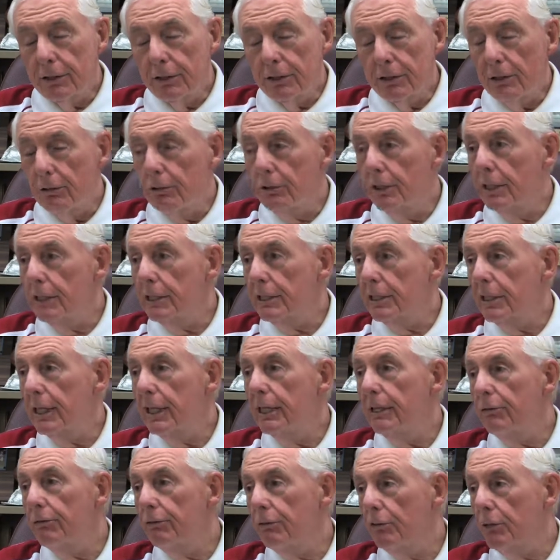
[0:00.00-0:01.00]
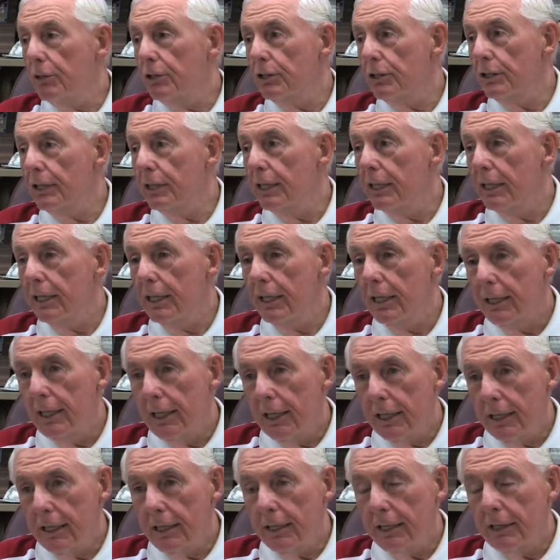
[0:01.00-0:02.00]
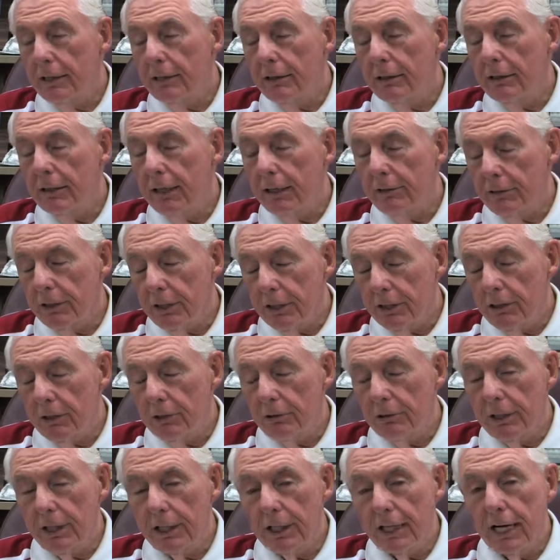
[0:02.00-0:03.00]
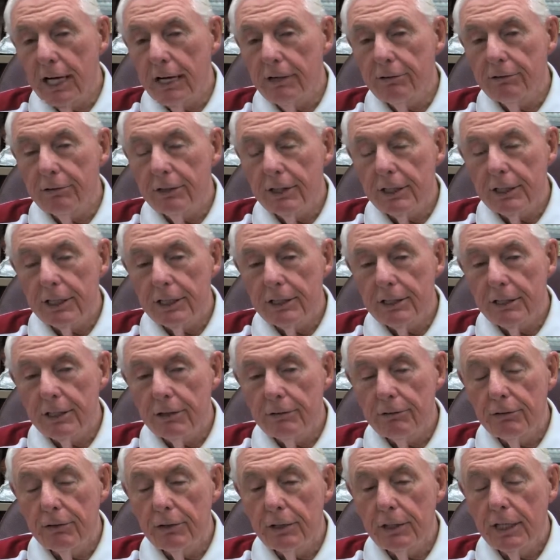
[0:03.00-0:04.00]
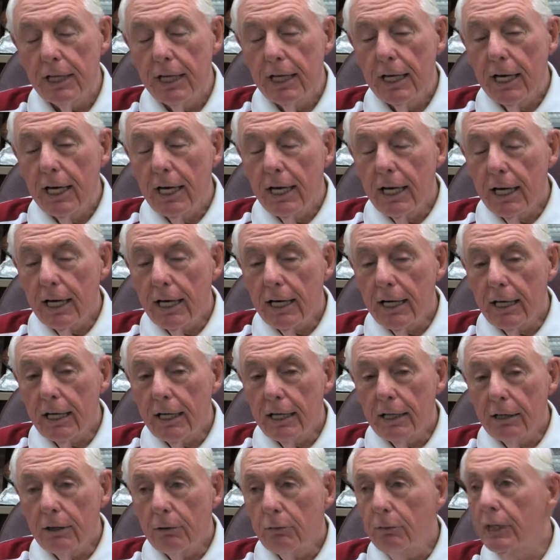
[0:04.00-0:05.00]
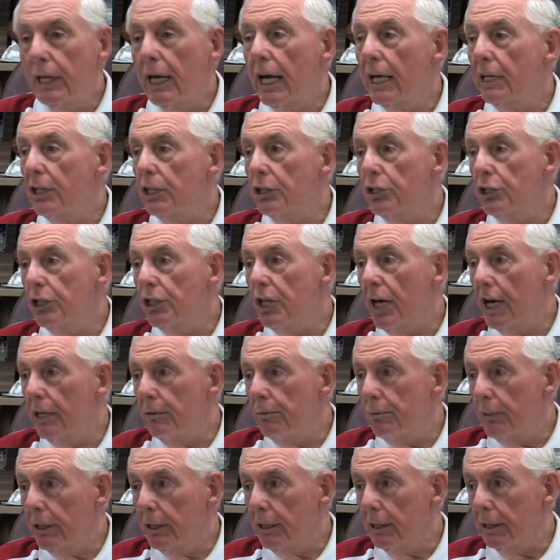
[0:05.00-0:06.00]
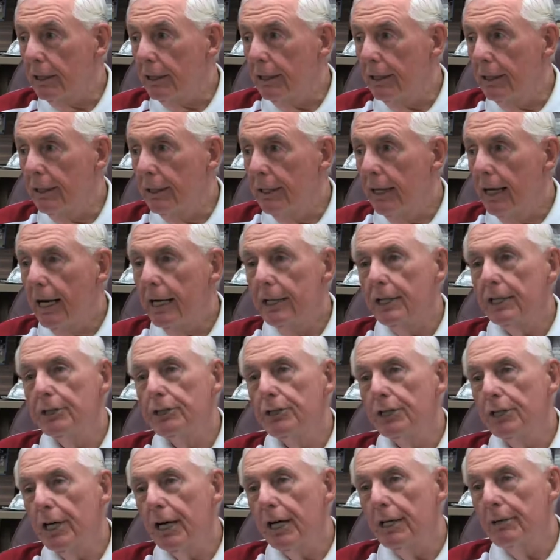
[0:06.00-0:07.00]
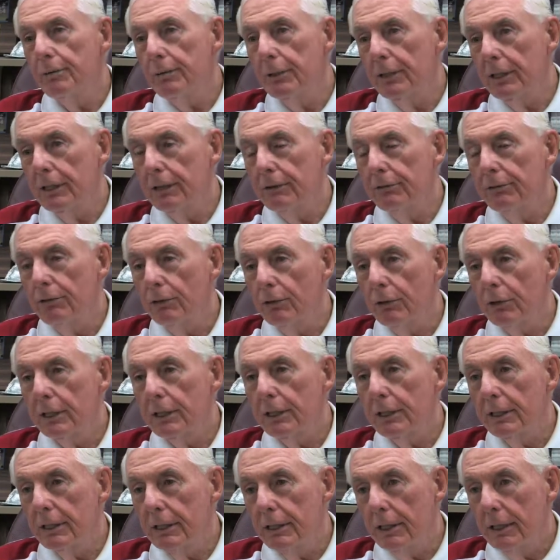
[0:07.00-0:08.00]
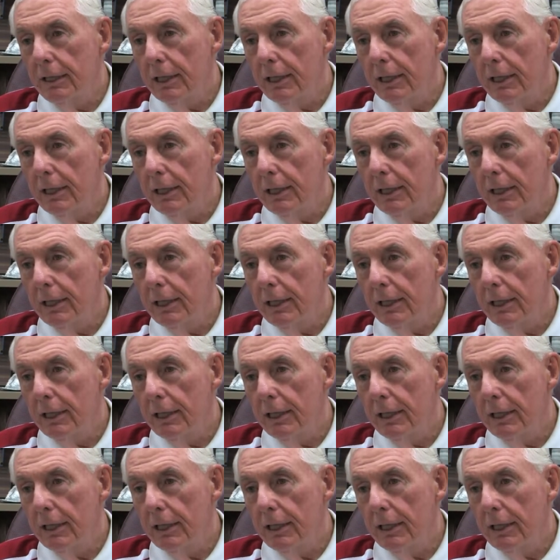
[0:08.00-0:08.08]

2 years later, fortunately, after the Korean conflict and so forth, we had the GI Bill, and the GI Bill afforded